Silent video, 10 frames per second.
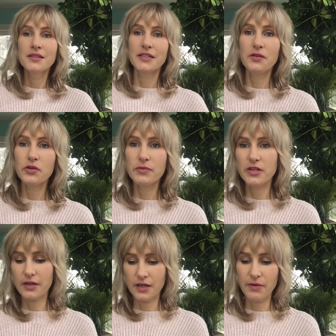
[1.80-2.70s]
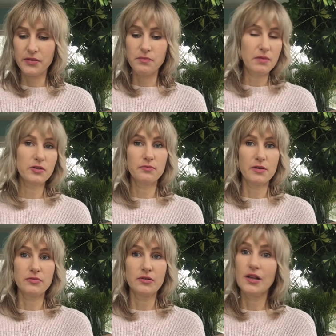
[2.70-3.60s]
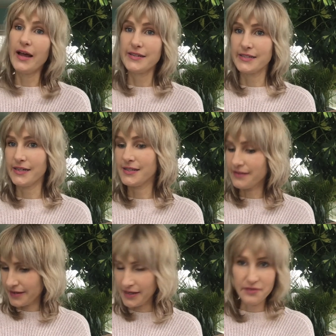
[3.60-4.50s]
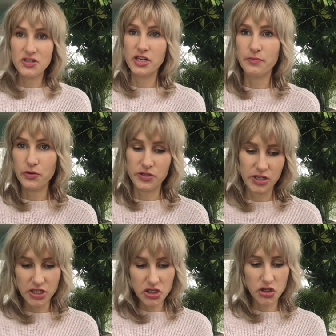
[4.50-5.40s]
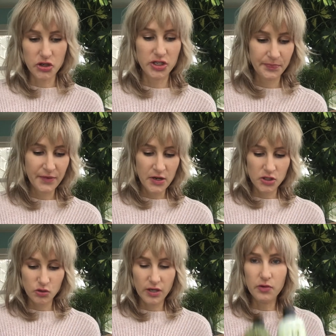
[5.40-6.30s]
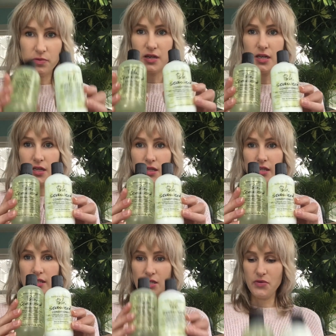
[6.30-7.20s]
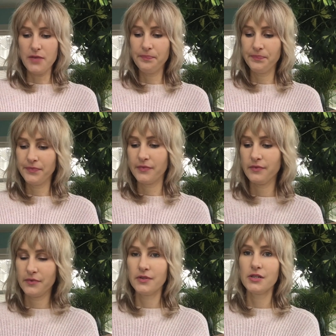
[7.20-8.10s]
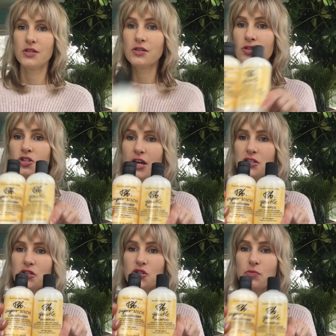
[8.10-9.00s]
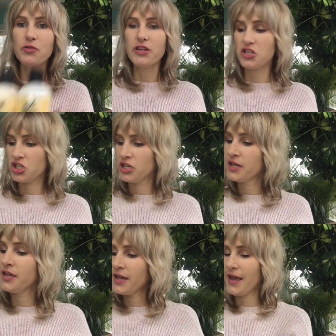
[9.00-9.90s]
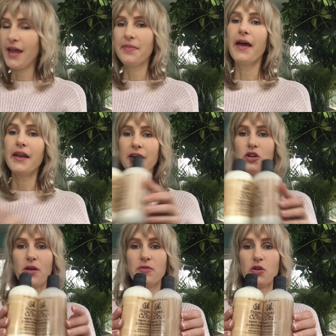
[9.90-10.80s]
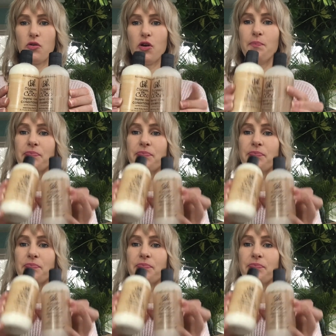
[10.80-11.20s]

Today we're going to be talking about the Bumble and Bumble Classics line of shampoos and conditioners. So that would be this Seaweed, Gentle and Super Rich, and then Creme de Coco.